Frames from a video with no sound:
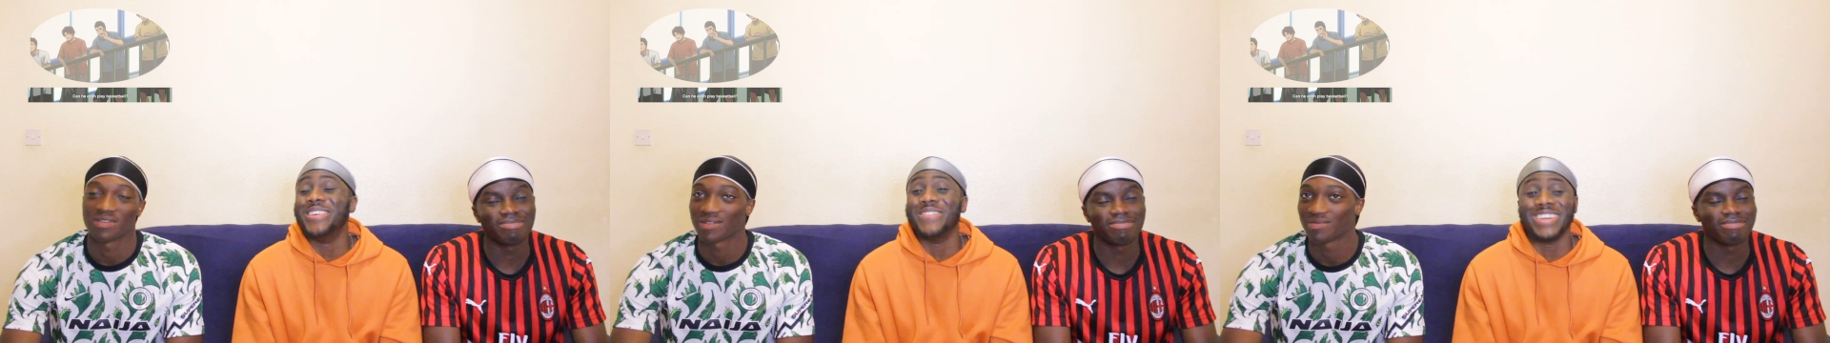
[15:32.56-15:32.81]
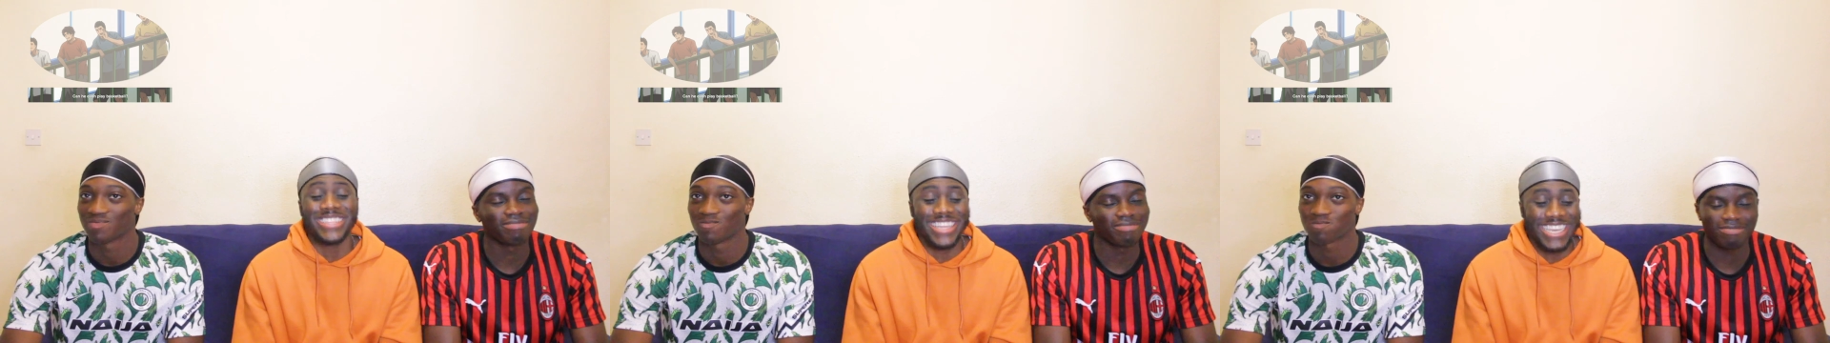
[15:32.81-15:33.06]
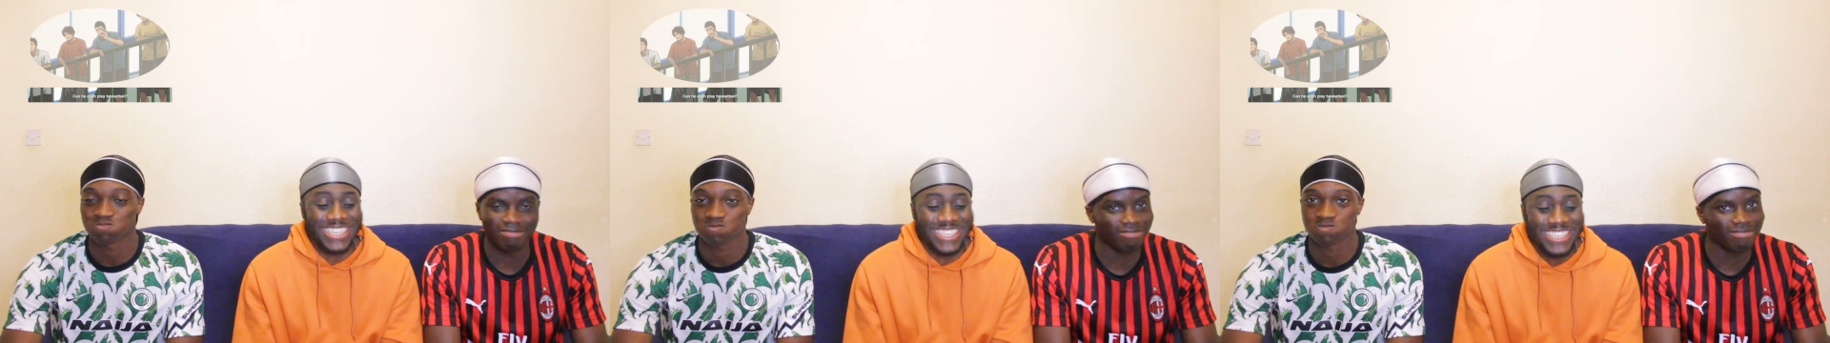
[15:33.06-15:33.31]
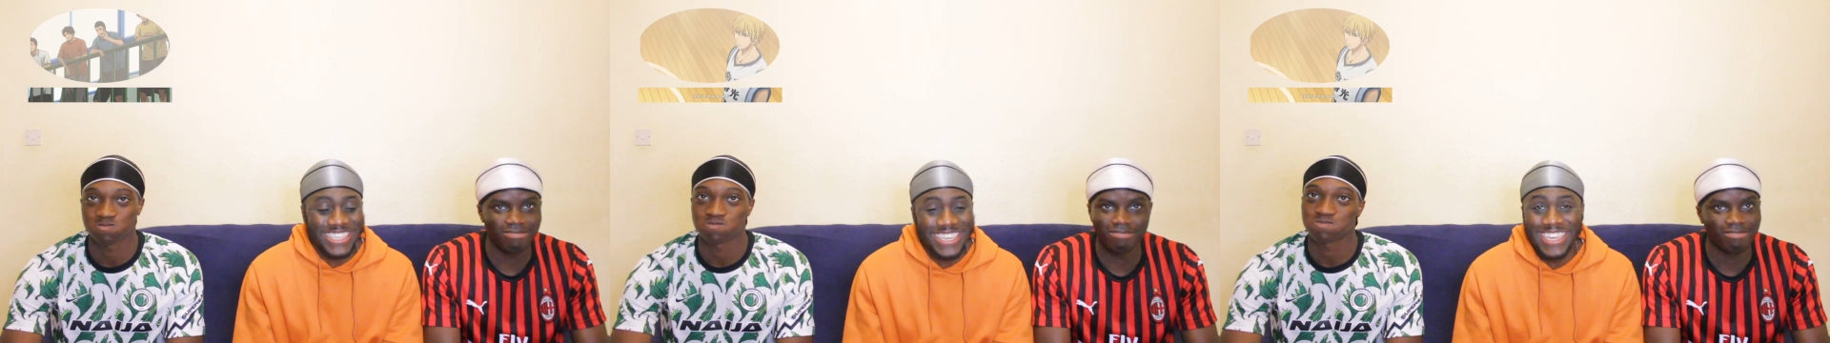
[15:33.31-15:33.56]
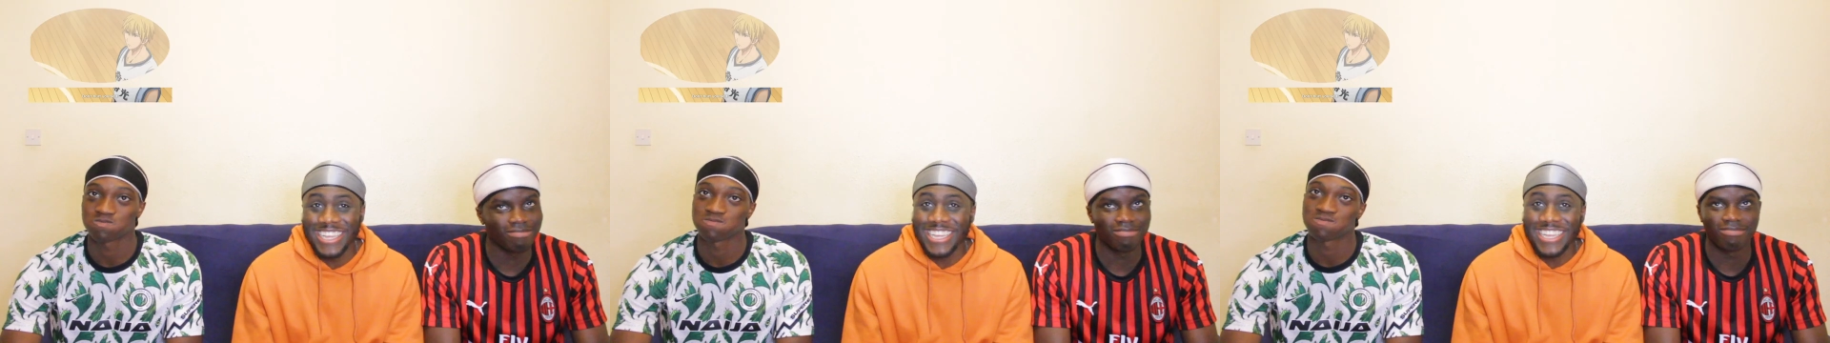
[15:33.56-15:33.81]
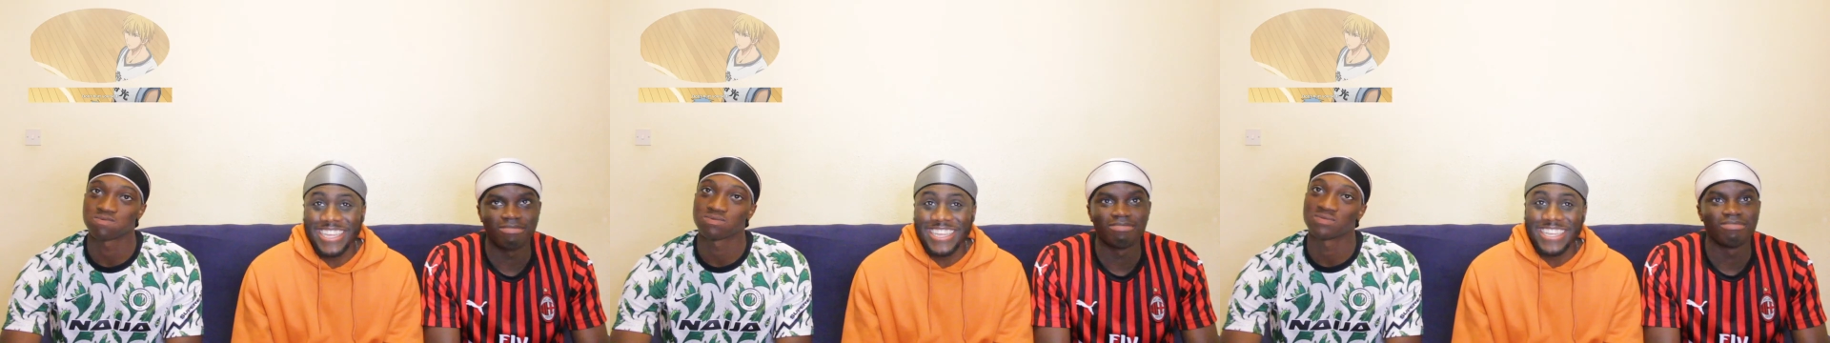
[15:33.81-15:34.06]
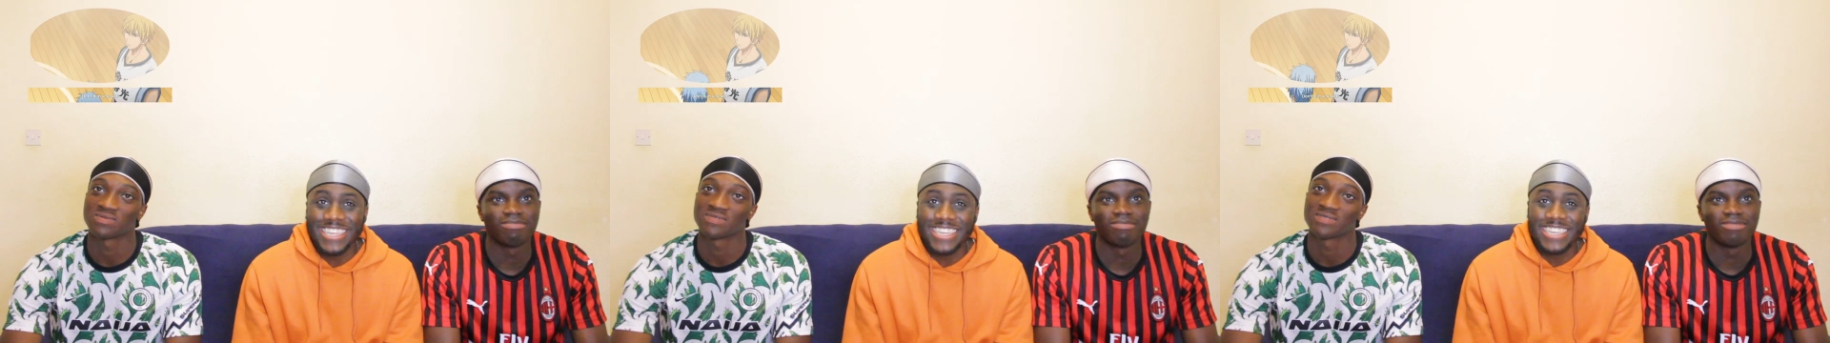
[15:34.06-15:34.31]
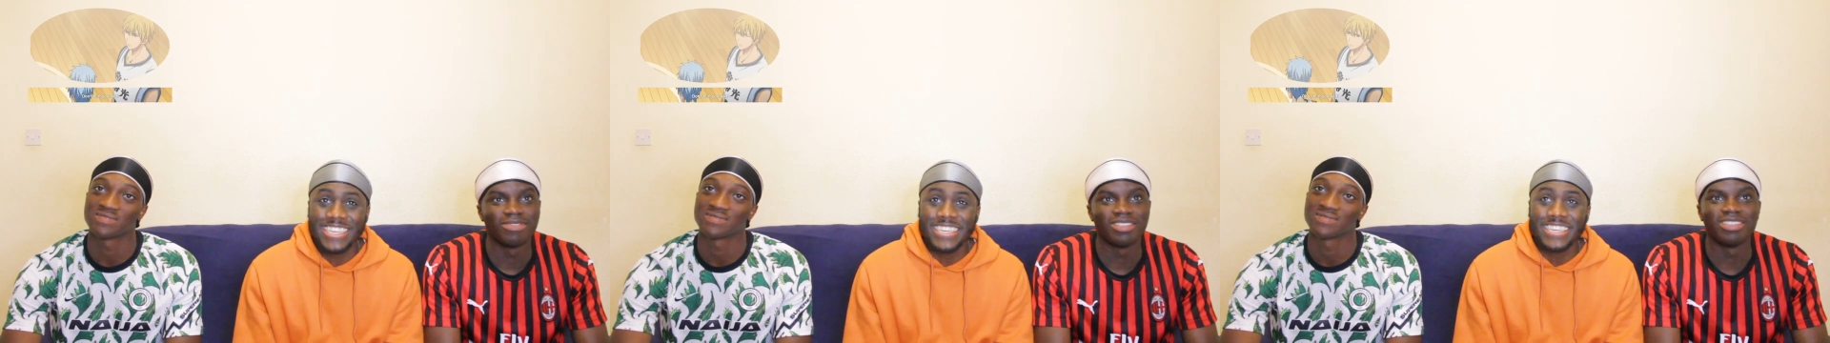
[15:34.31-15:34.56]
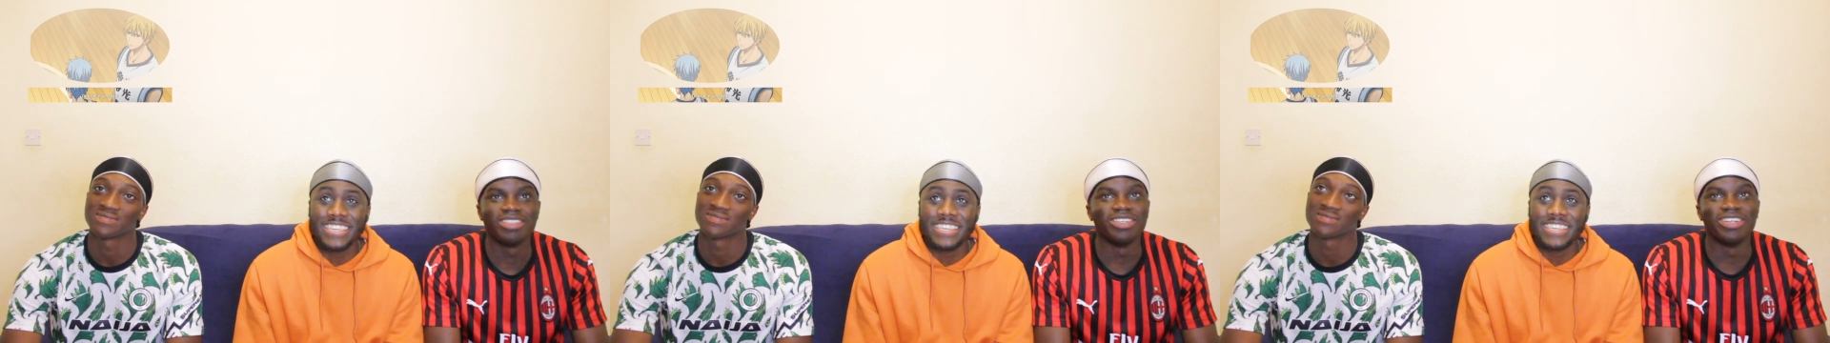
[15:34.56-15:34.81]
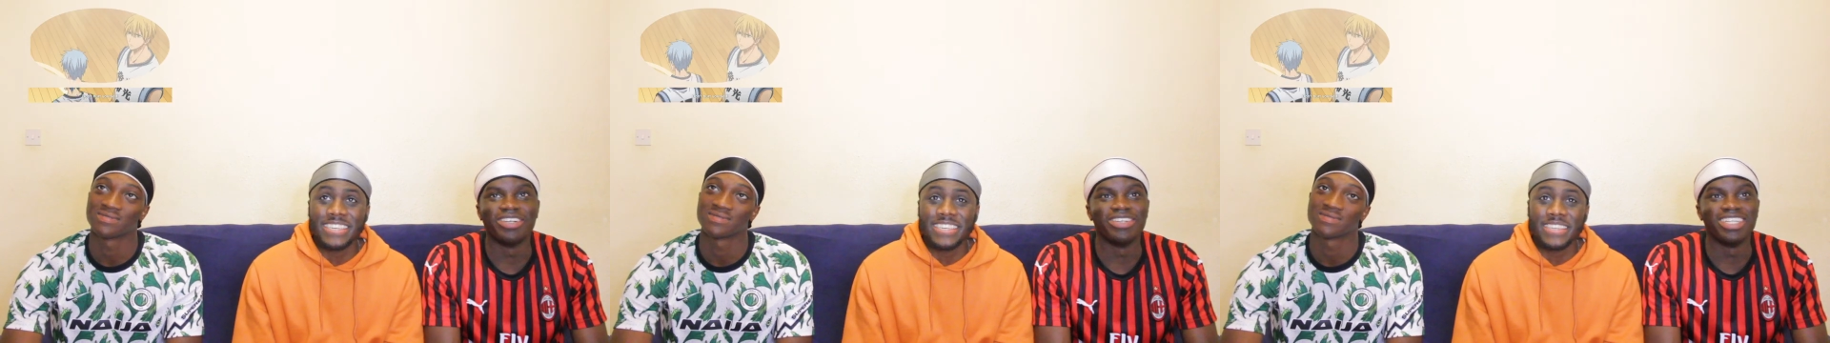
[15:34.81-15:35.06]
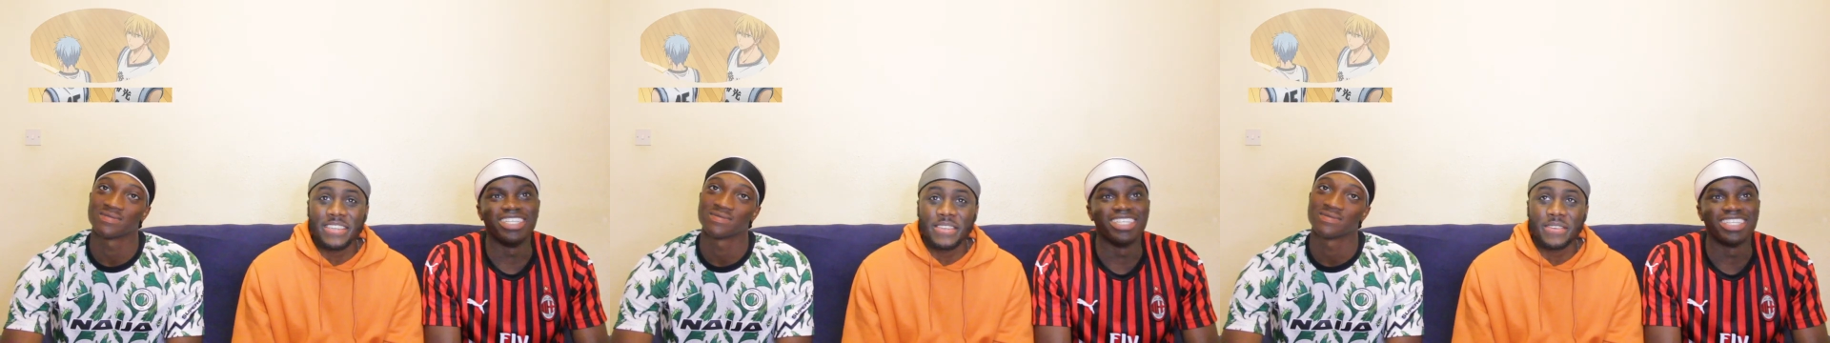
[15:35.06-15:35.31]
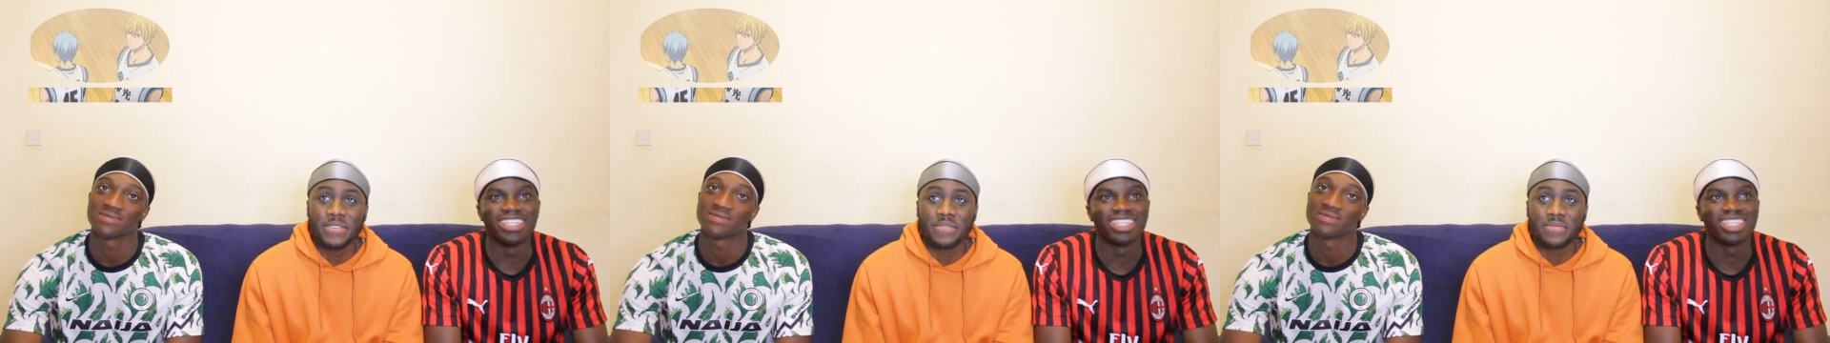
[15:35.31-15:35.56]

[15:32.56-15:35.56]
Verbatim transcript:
Speaker 1: Oh my days. You're not ready.